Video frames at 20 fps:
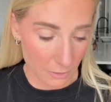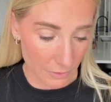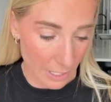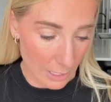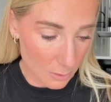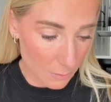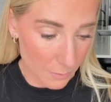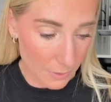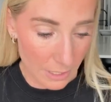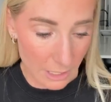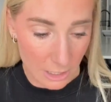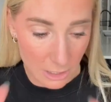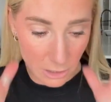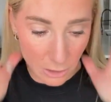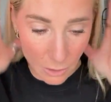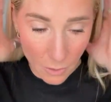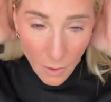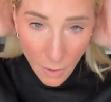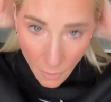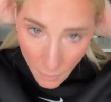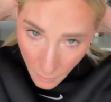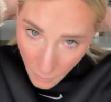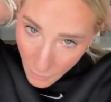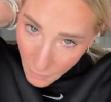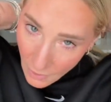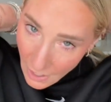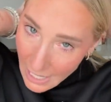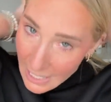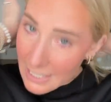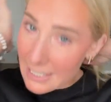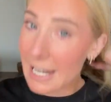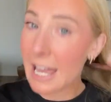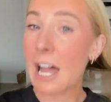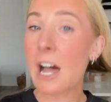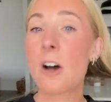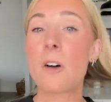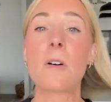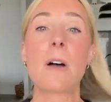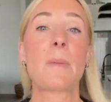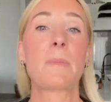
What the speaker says: So that's what we're gonna do right now.